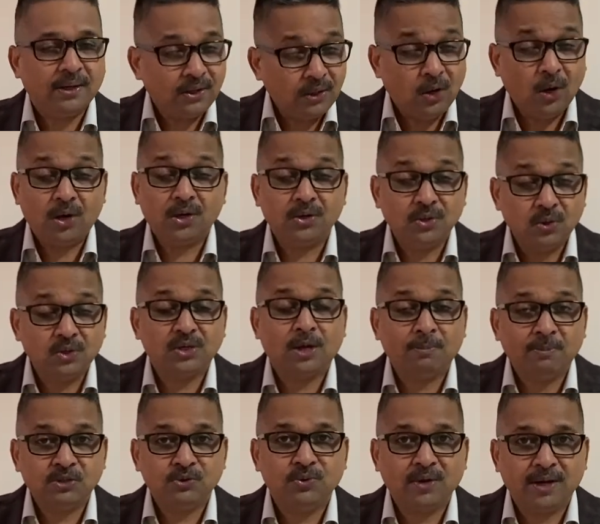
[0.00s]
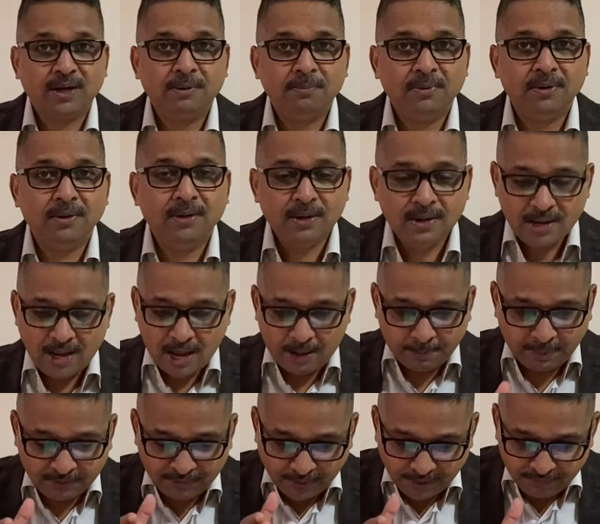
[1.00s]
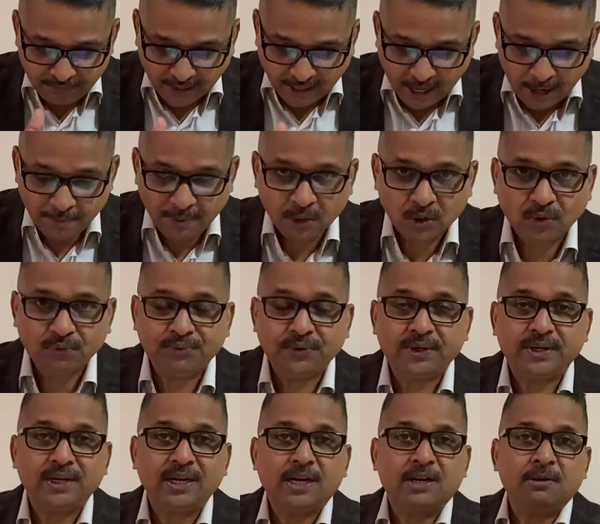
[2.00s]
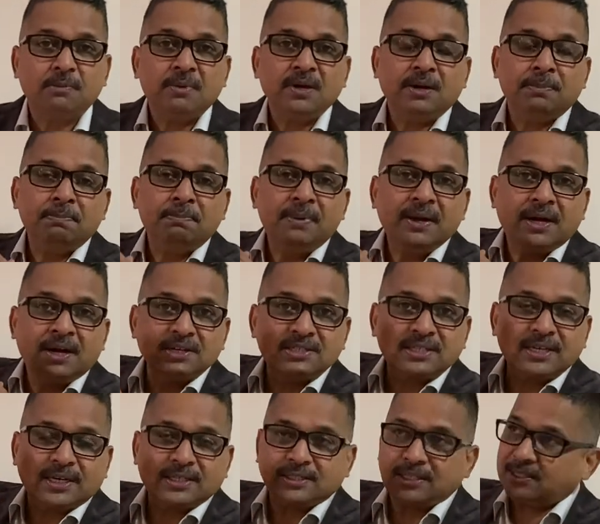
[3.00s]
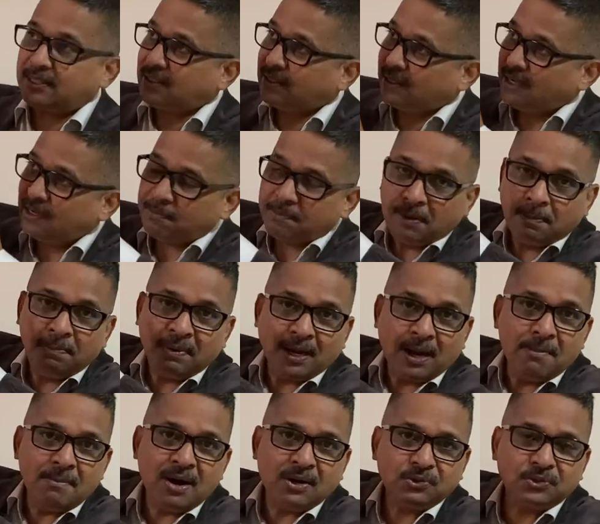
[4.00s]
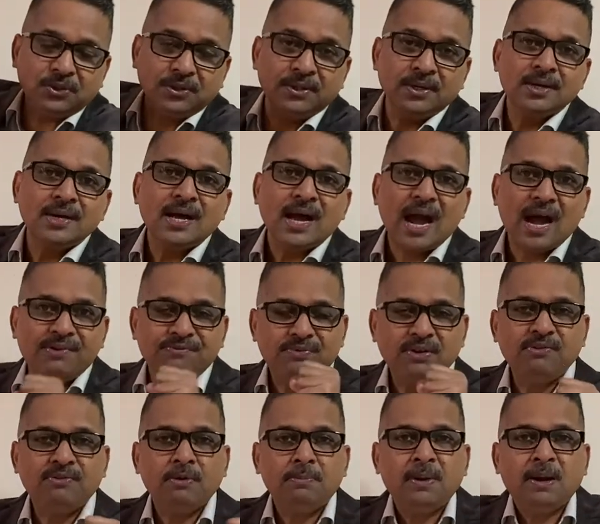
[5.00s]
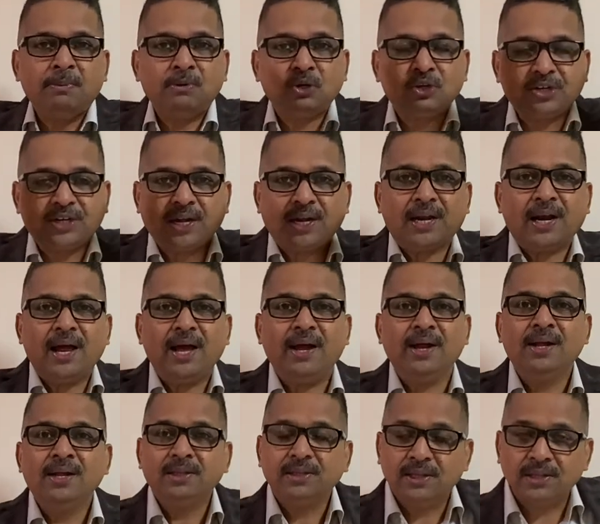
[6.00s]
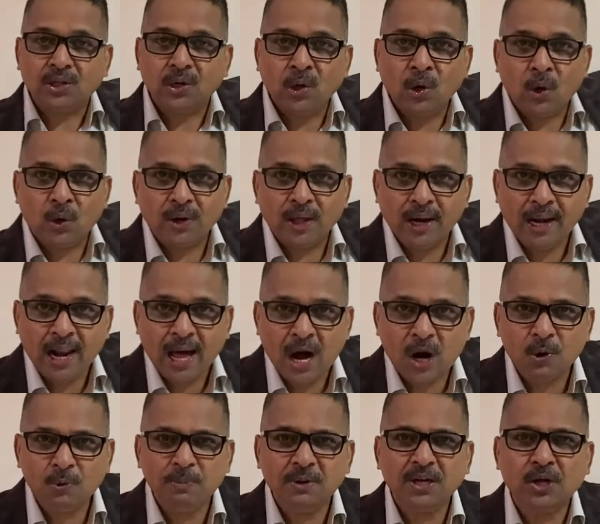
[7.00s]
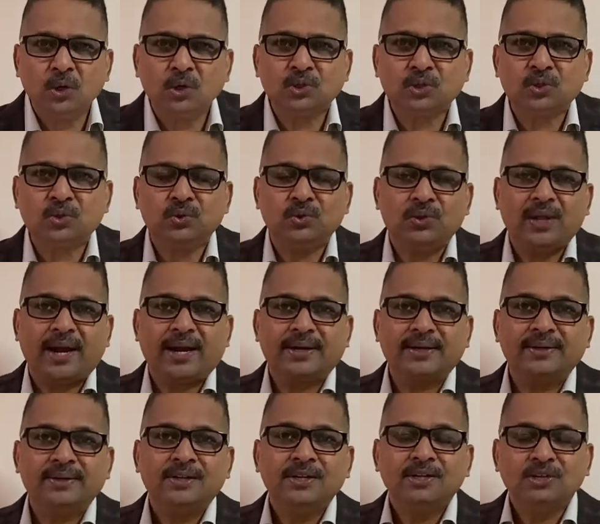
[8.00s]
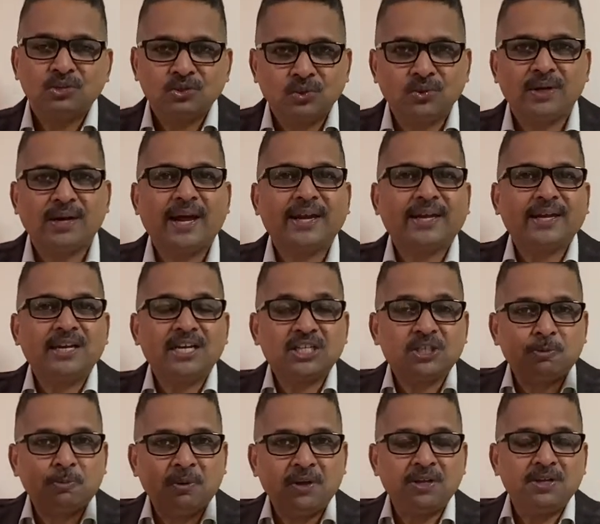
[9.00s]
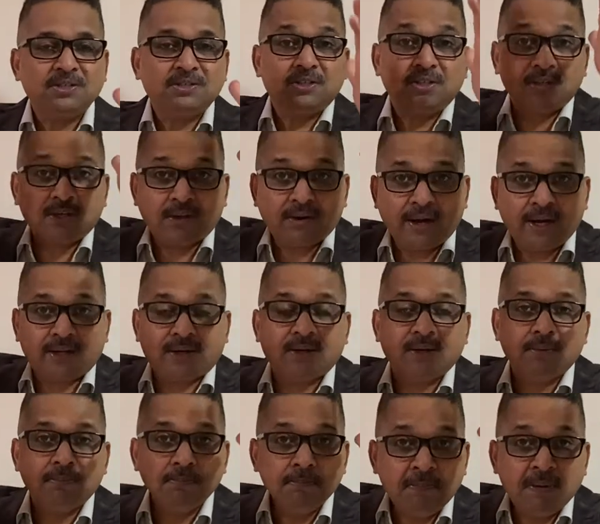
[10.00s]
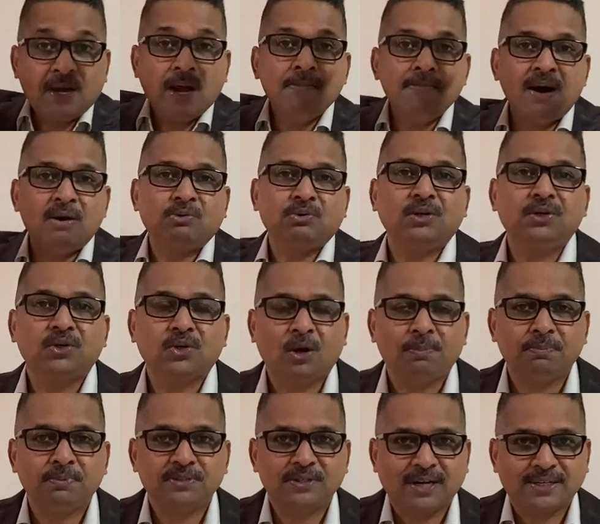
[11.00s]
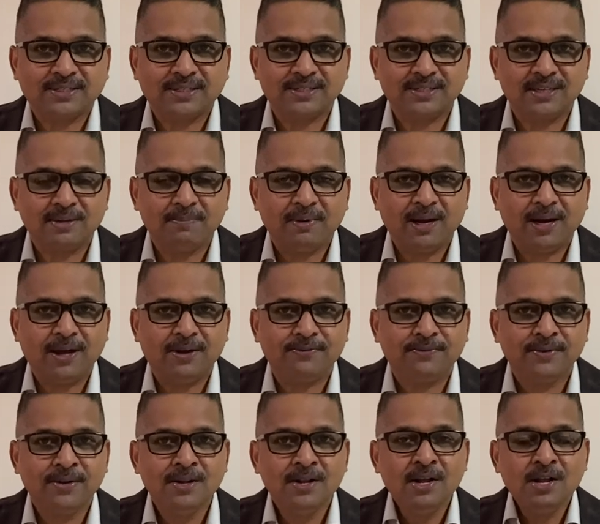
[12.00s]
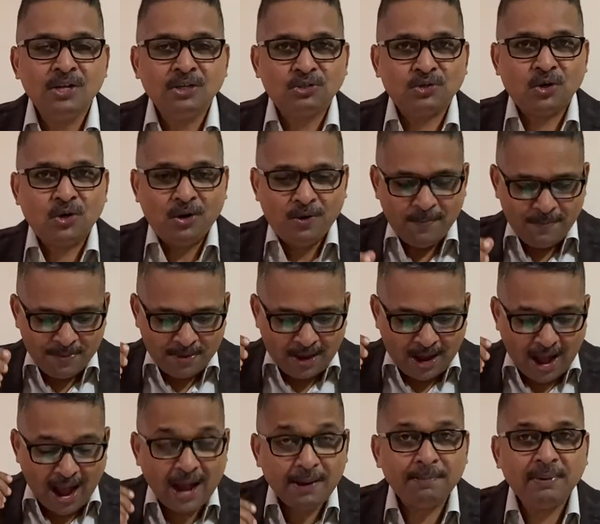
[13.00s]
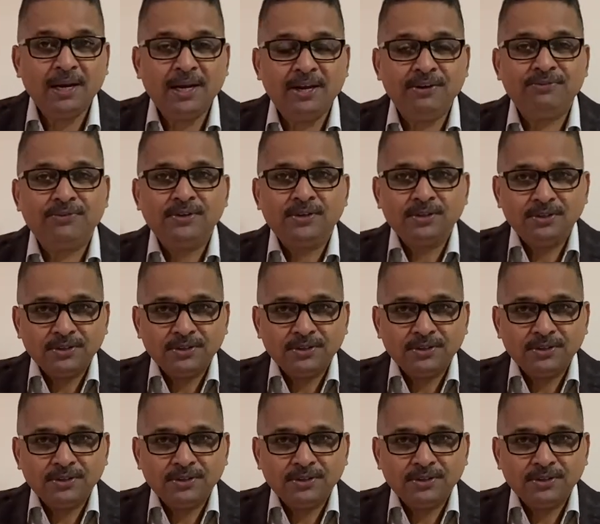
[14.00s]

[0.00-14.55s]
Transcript: God knows how much we are able. But when we come out of it, it will be a bigger success, it will be a bigger mountain, and we will be able to declare that the Lord allowed me go through that so that I can experience great, bigger mountaintop success in my life. So I believe